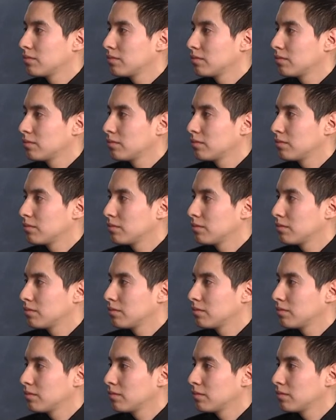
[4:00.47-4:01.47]

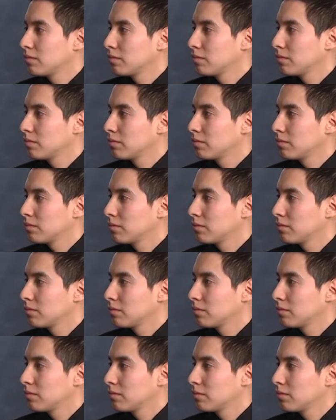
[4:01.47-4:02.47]

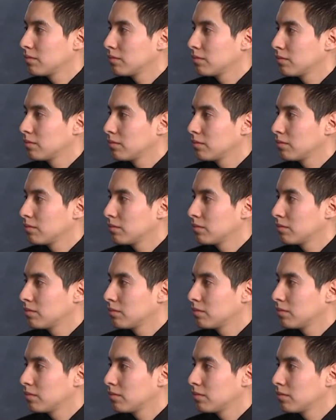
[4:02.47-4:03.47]

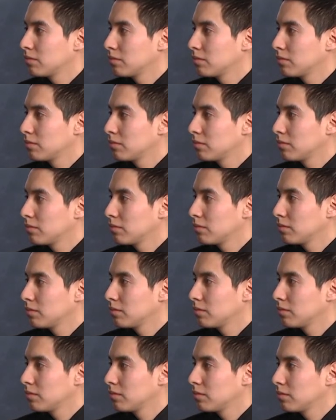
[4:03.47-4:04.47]

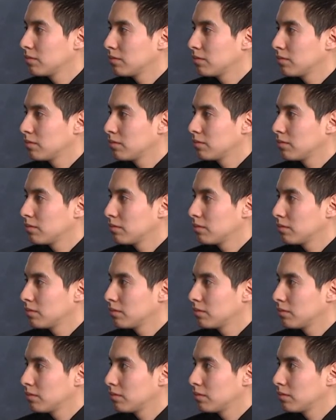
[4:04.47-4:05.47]

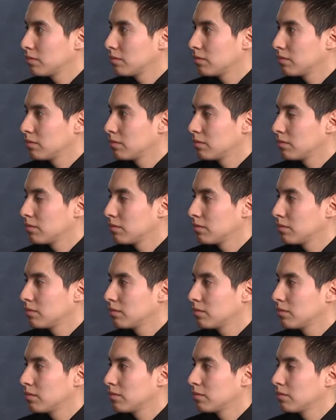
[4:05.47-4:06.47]

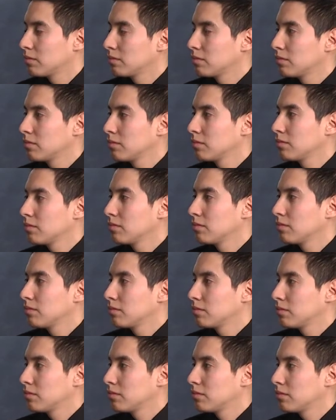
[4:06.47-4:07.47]

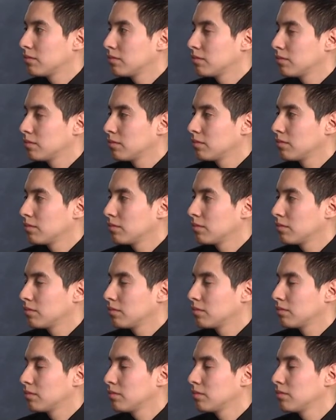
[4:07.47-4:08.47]
This person isn't speaking.